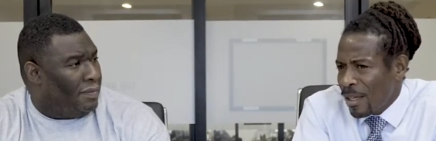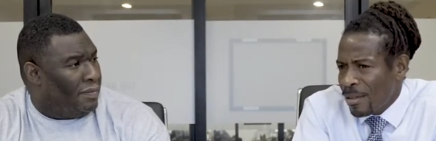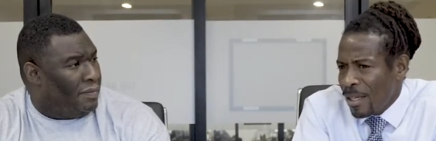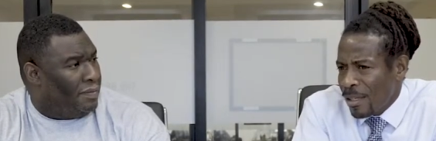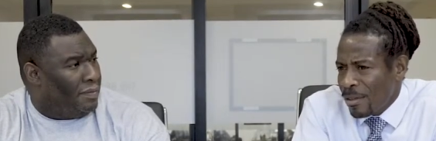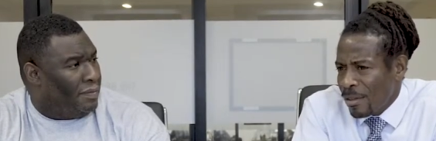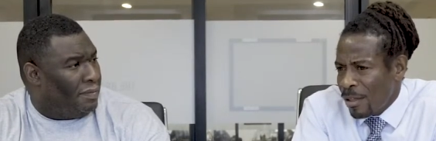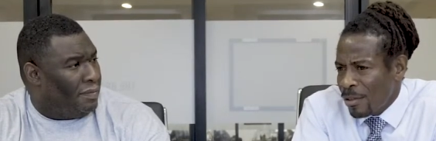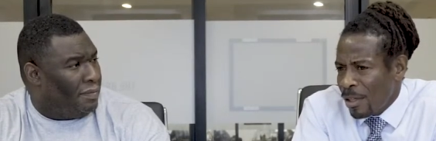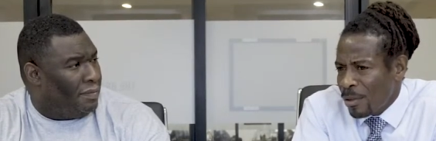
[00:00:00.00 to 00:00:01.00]
Speaker 1: It takes
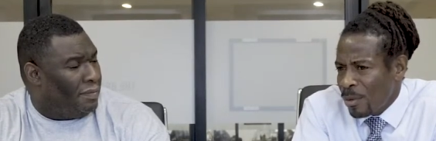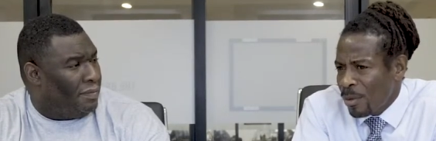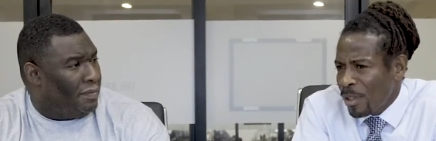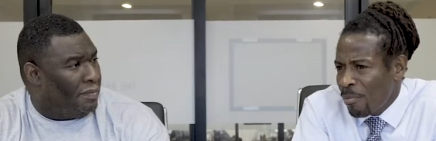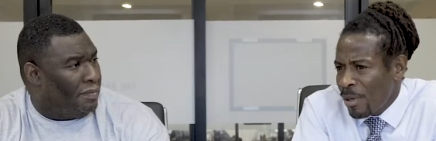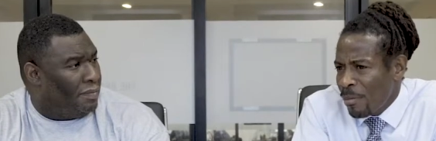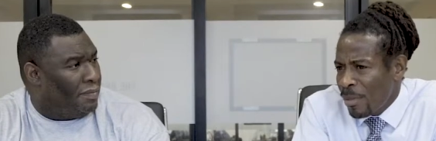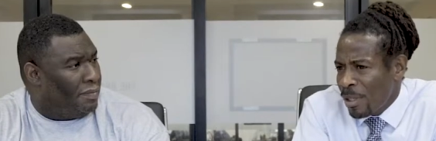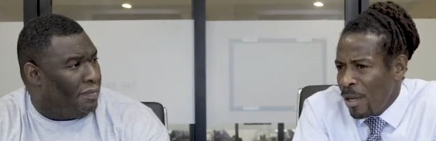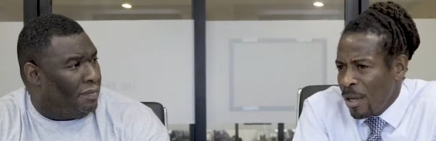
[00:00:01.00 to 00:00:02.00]
a, a true
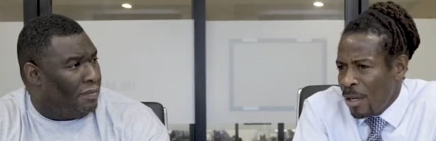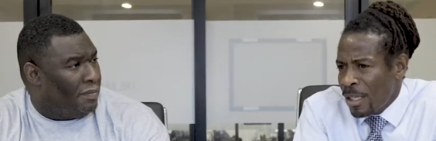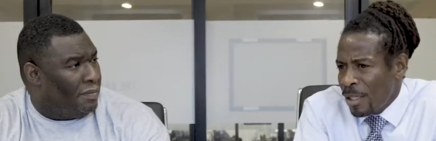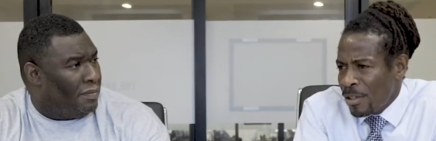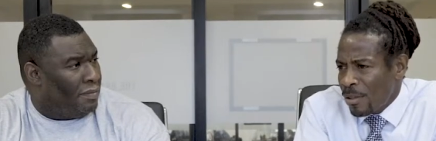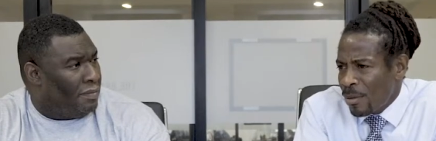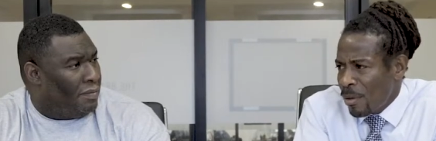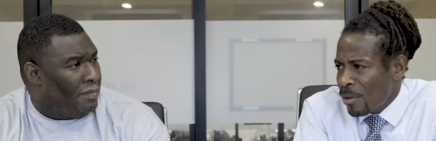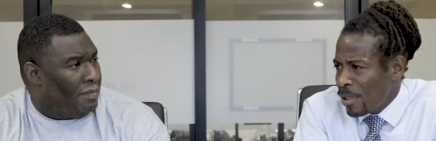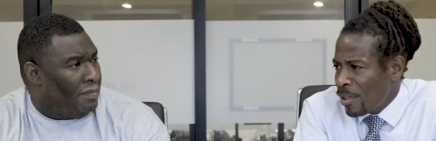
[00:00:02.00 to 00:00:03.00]
commitment, not just on
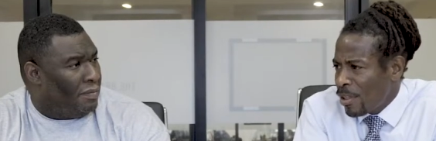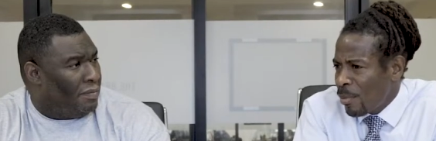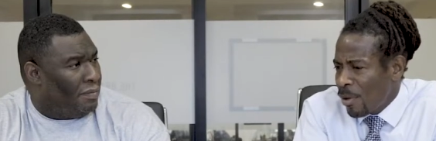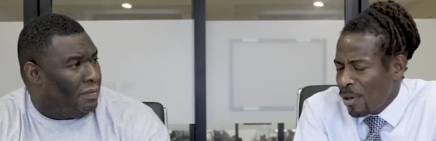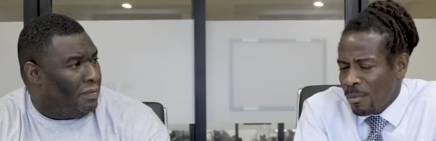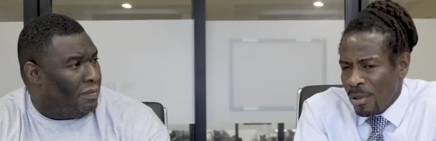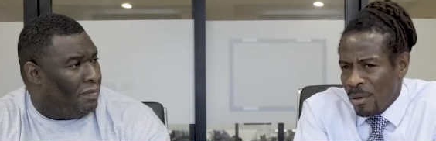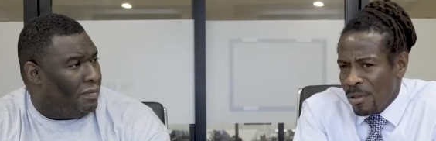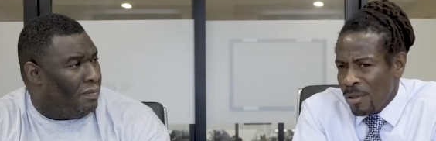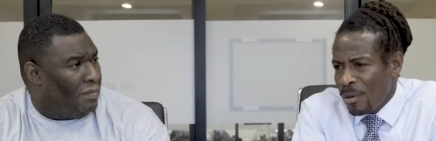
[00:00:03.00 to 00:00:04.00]
our city's part, but
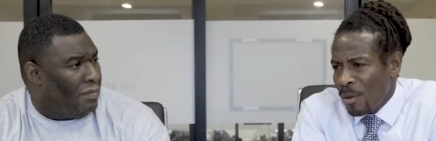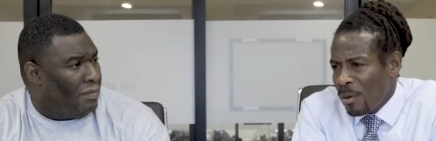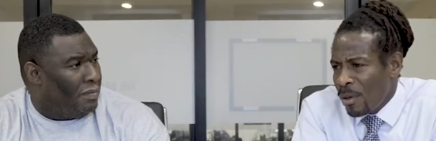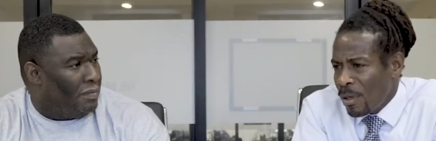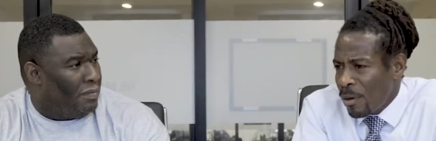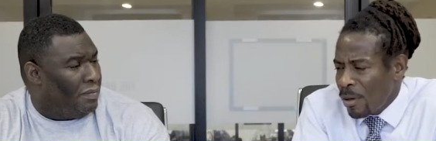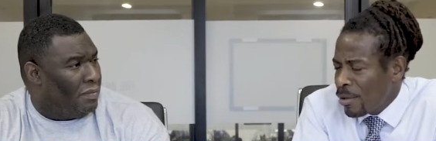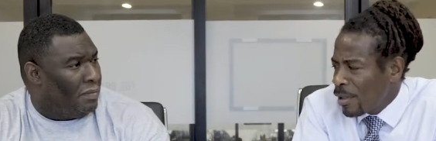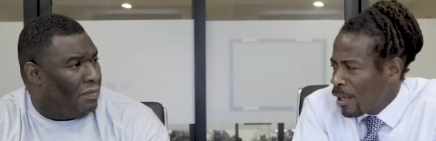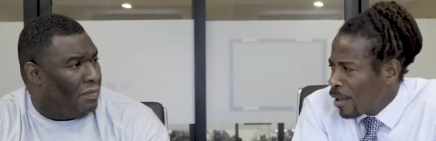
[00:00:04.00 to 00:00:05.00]
also on, on our
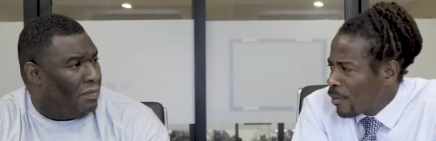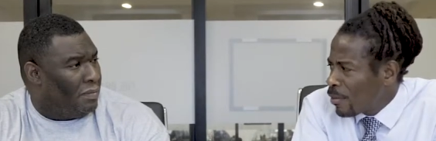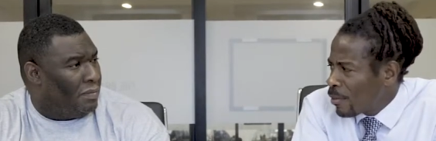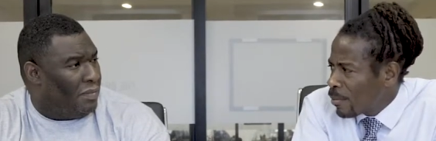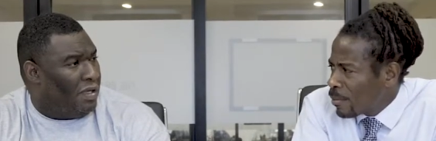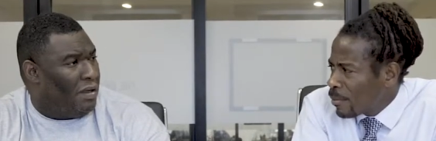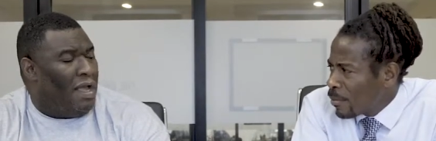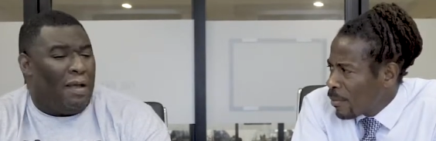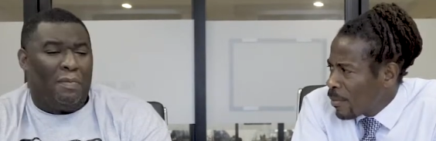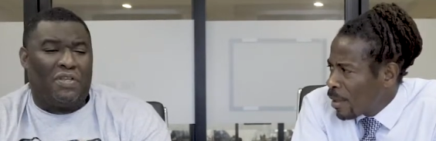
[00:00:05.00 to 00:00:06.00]
state level. Yeah.
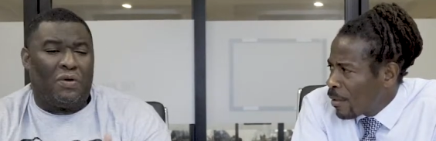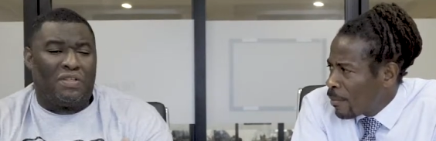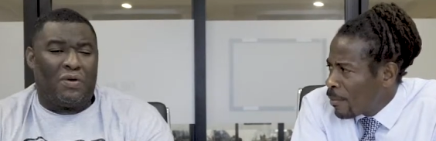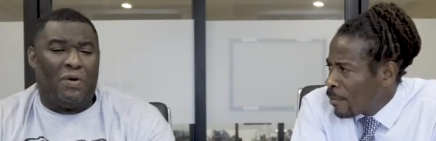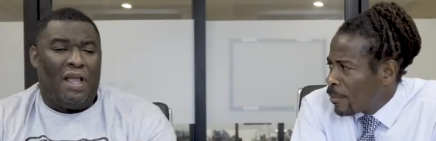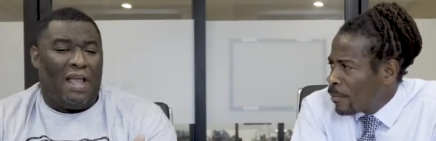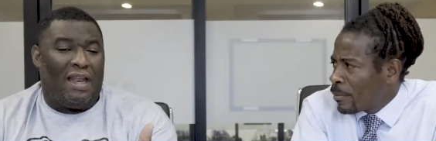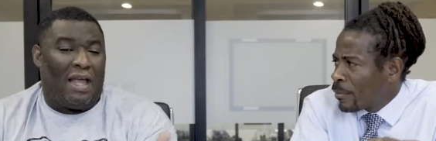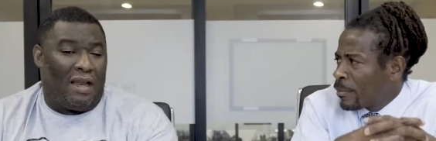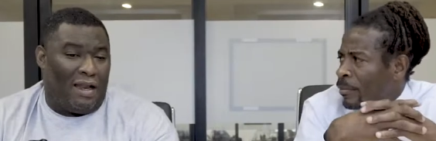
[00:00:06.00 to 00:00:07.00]
Speaker 2: So, so
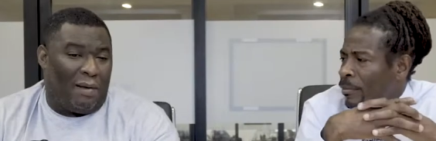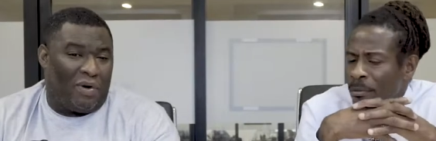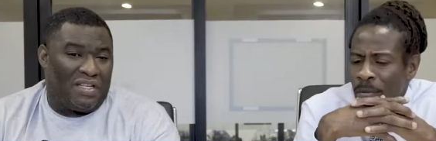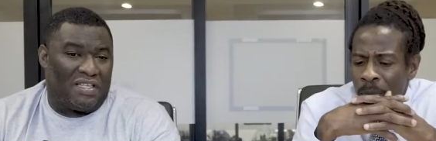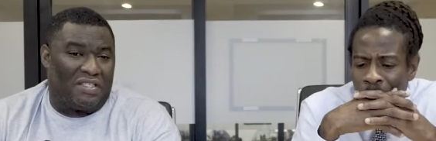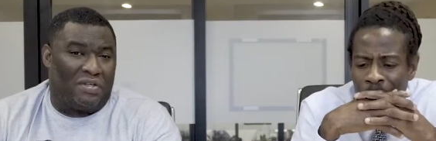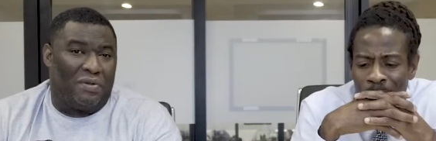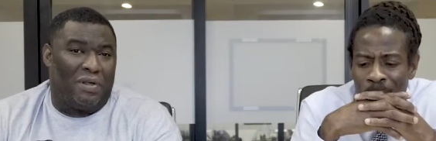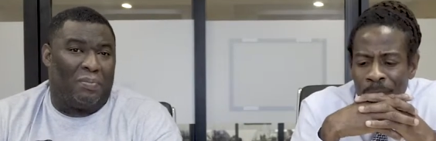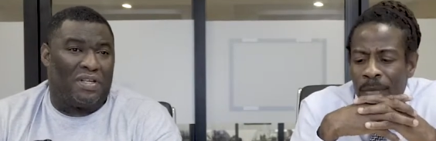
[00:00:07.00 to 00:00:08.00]
and, that, and that brings us to
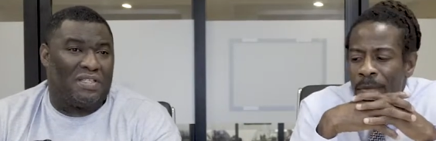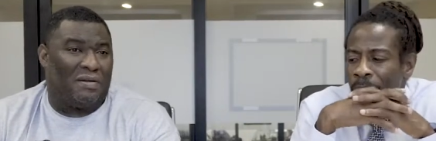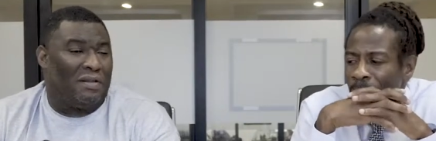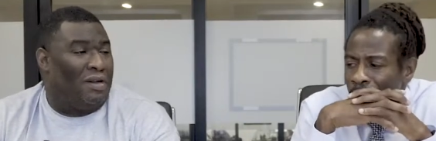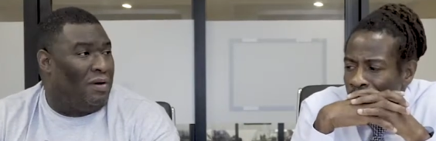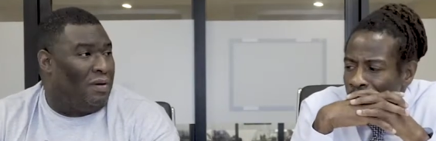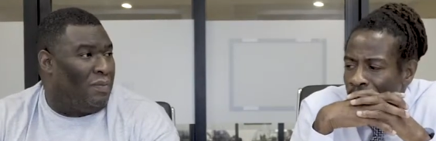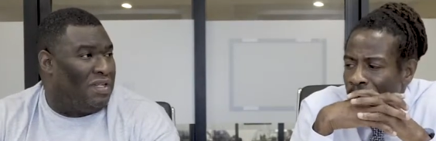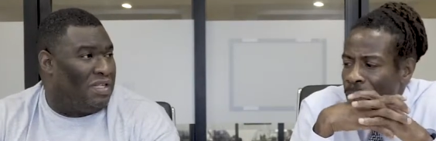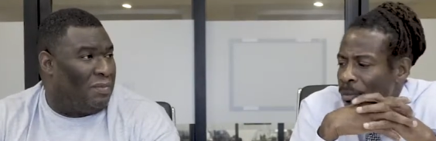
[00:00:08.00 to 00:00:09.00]
the prison, you know,
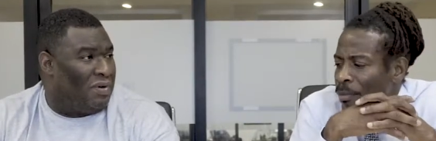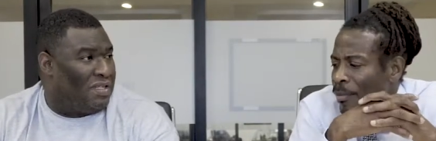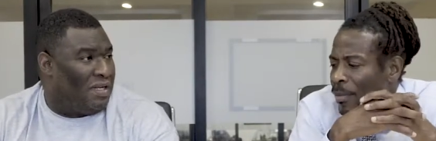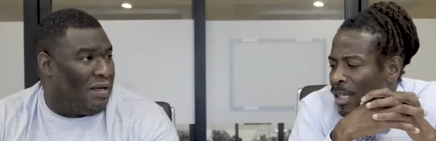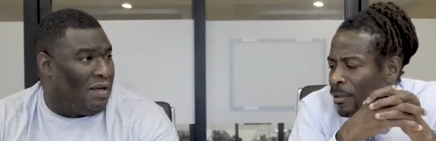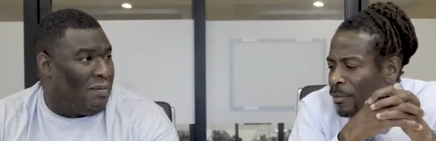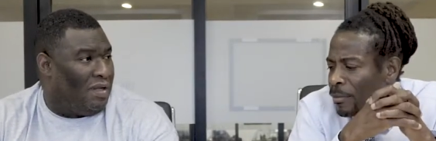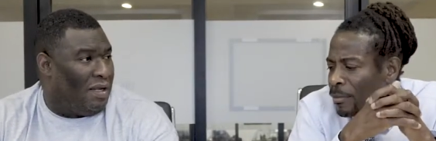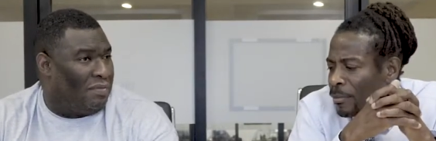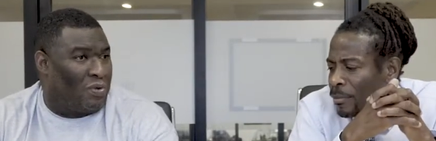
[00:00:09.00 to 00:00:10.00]
was it the prison
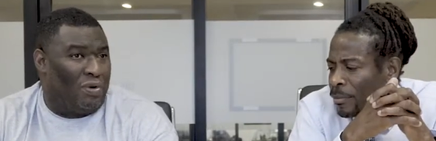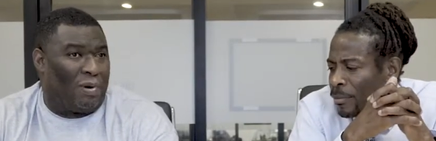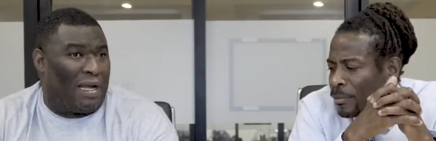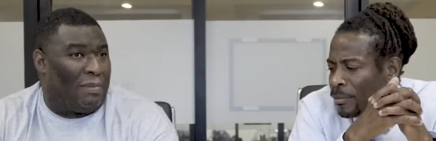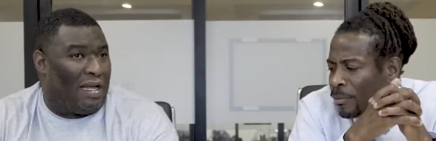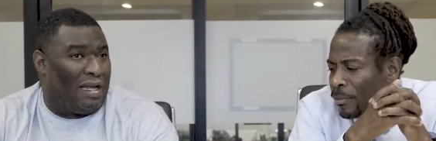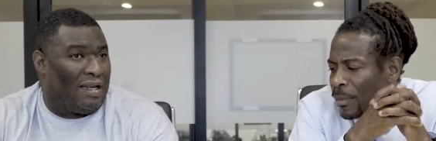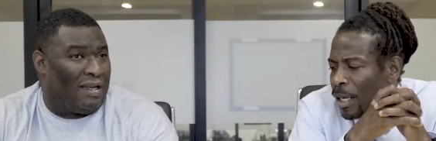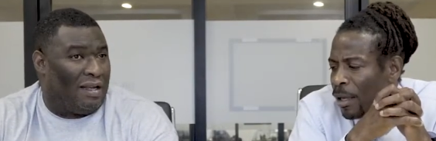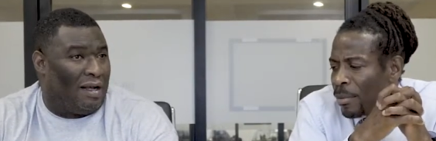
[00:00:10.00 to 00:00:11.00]
uh, uh, school to
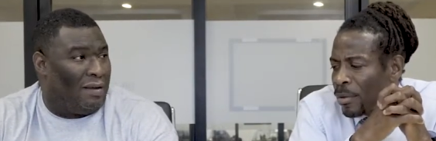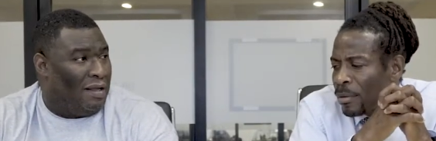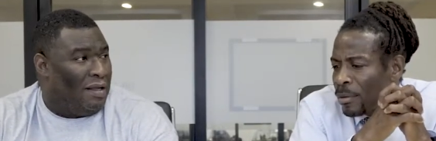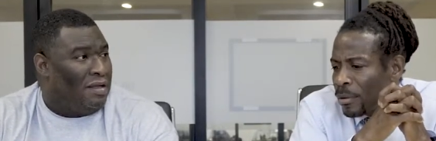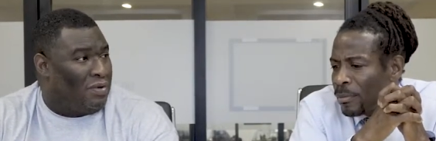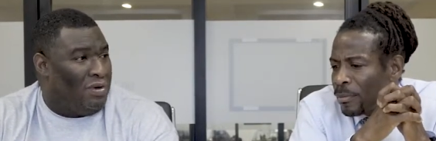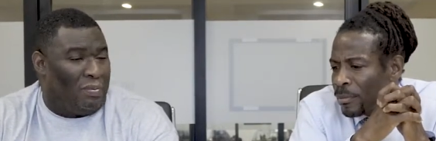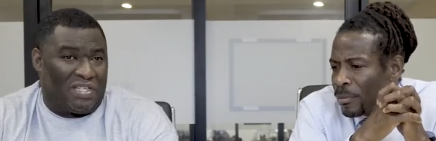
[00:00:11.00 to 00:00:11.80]
pipeline? Absolutely. Uh, school to